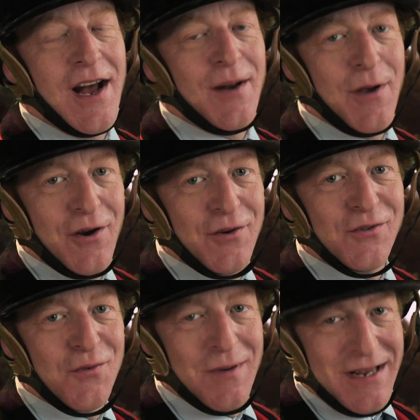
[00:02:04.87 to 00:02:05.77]
and
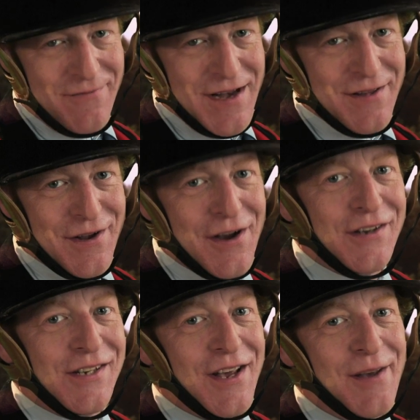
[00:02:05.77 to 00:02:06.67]
Americans will believe anything I
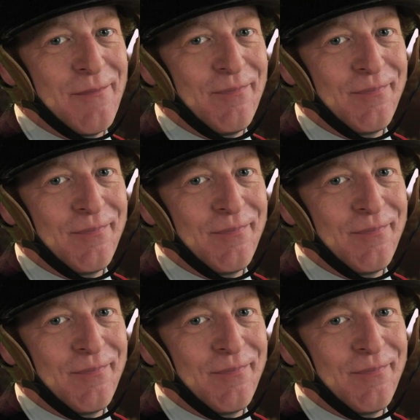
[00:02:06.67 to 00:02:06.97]
say.